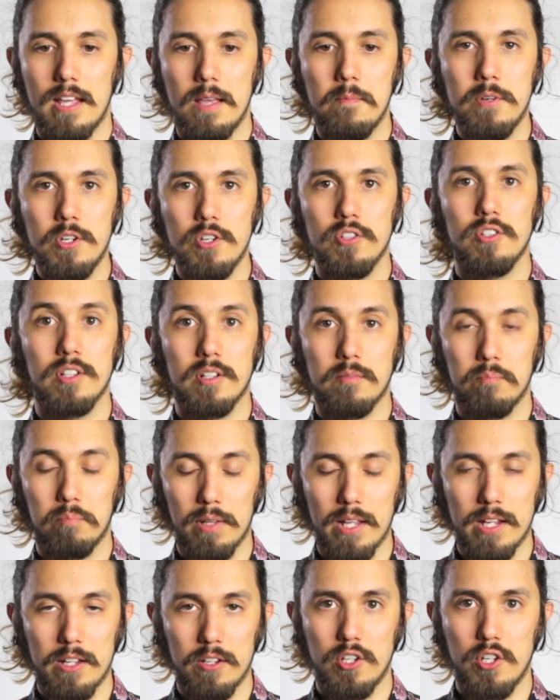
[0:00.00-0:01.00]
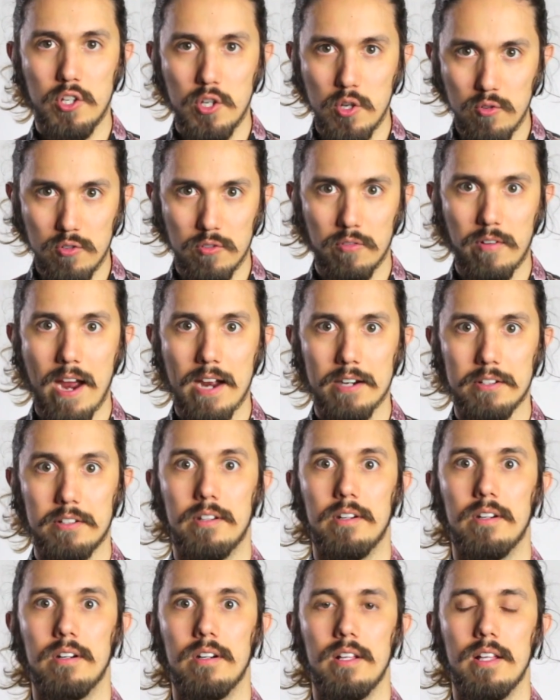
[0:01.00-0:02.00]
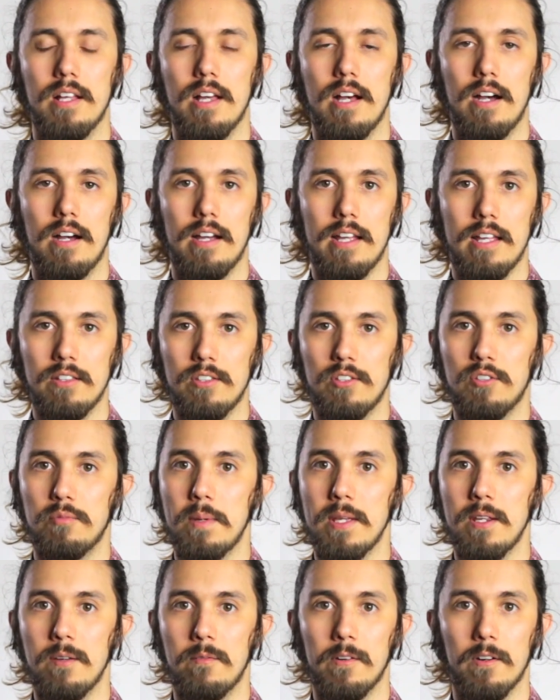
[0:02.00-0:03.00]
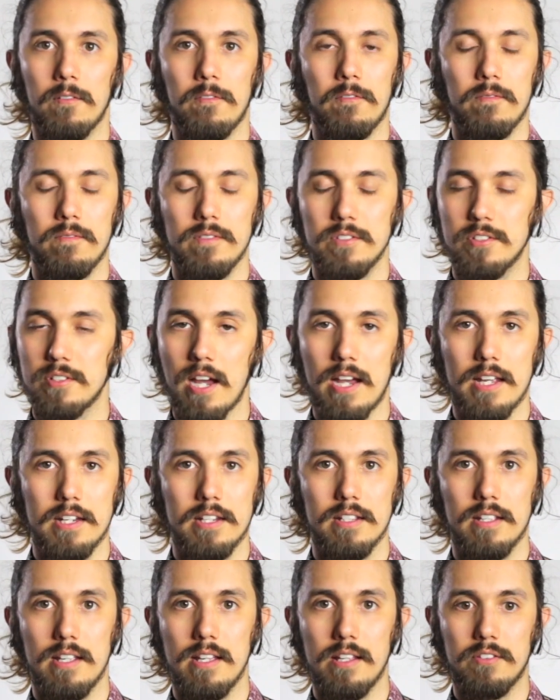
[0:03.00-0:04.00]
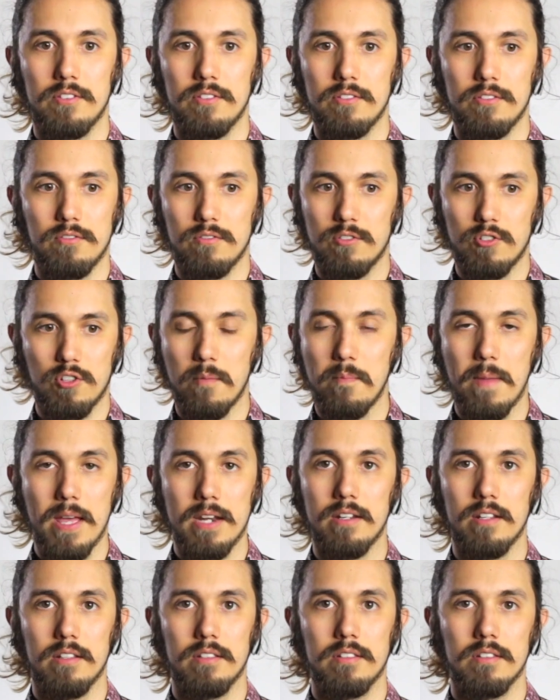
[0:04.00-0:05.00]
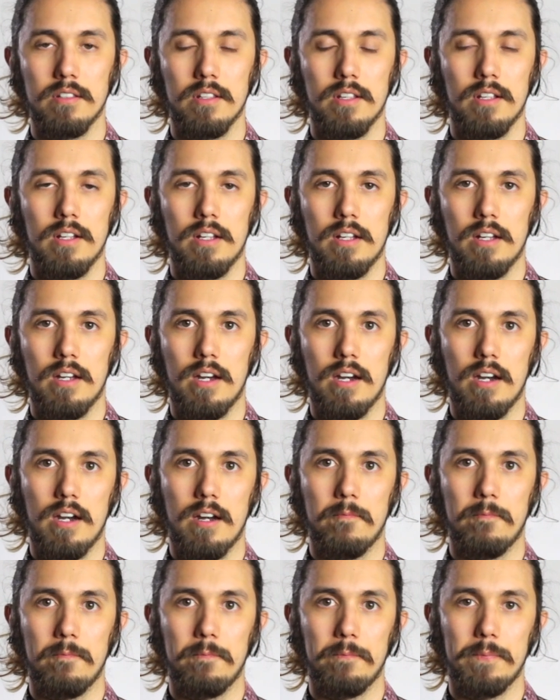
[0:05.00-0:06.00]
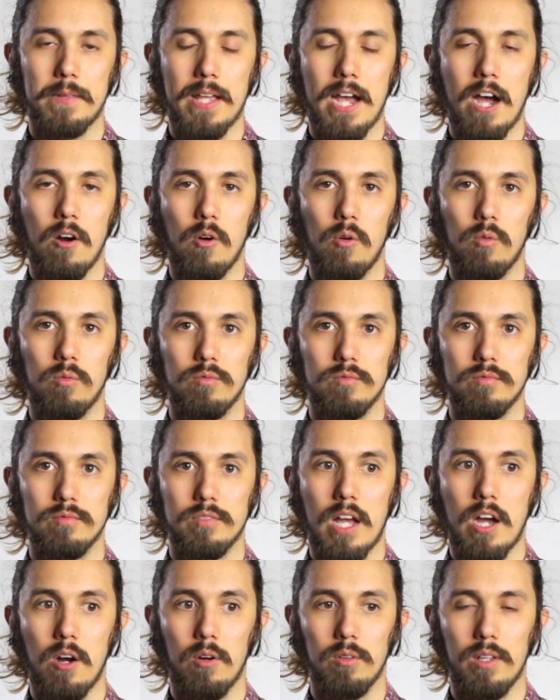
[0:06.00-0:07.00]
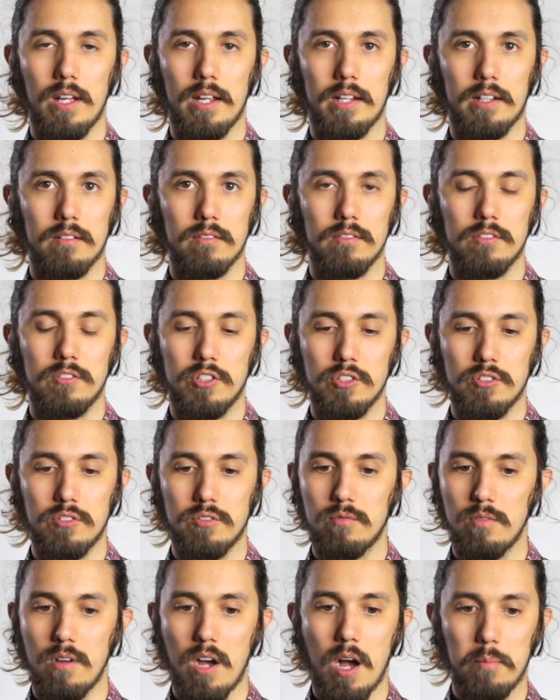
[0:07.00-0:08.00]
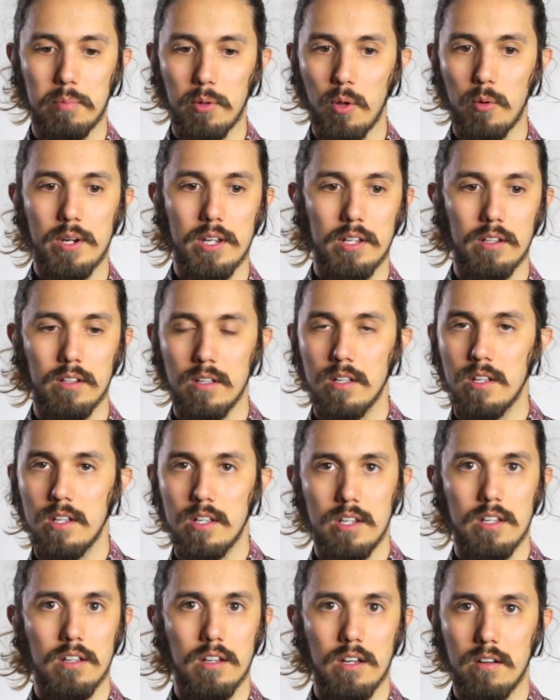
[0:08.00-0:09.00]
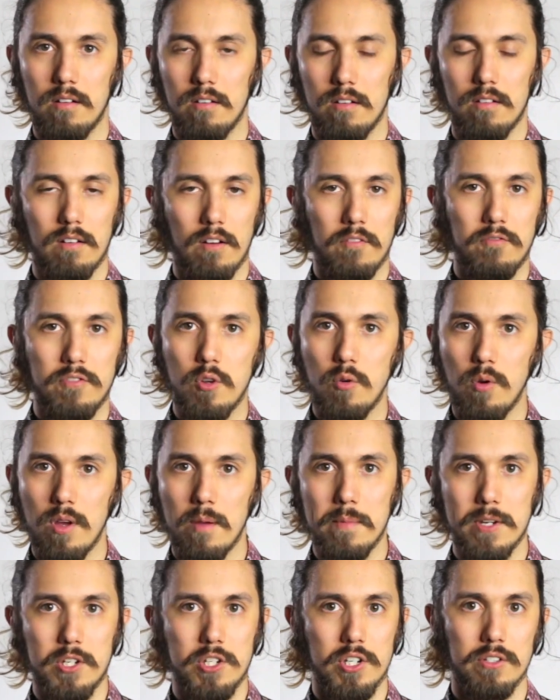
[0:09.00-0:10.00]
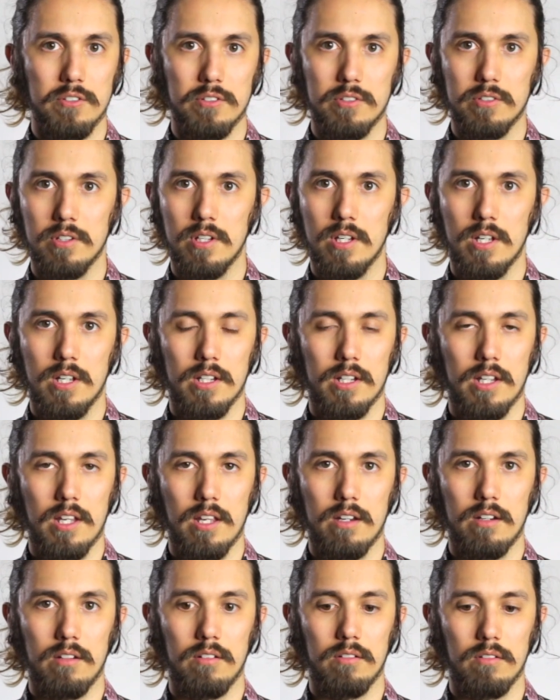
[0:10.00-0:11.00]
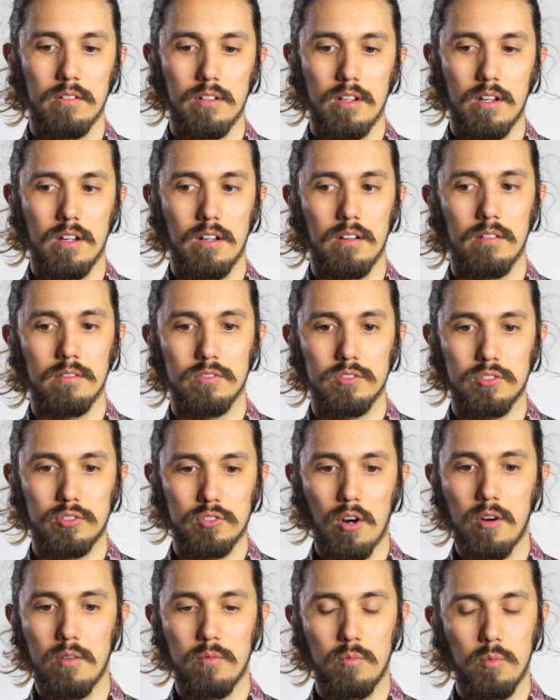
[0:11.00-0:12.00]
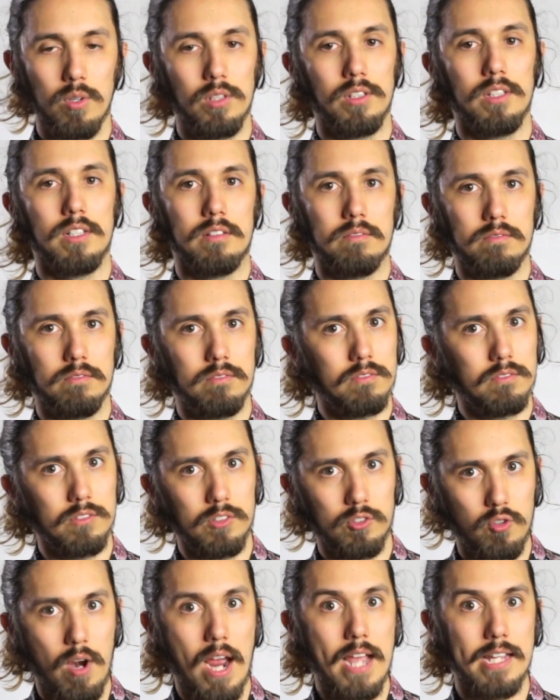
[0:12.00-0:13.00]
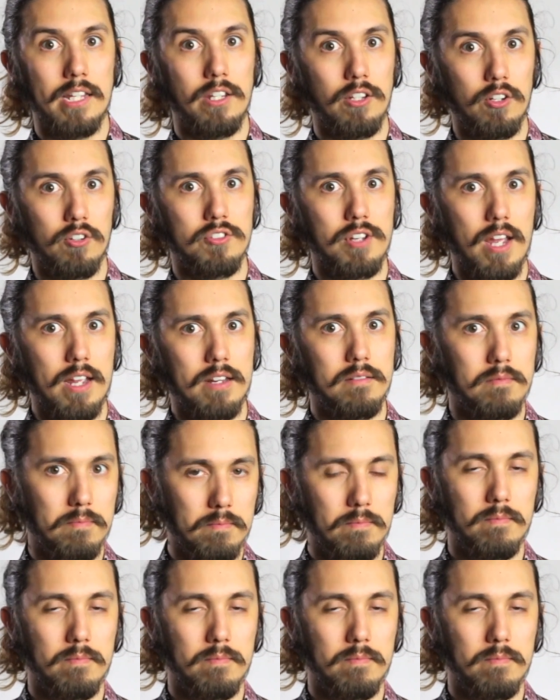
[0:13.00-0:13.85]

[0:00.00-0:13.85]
images play a huge factor in the speed of your site. It's tremendous how like just uploading a few images can start really dragging your site.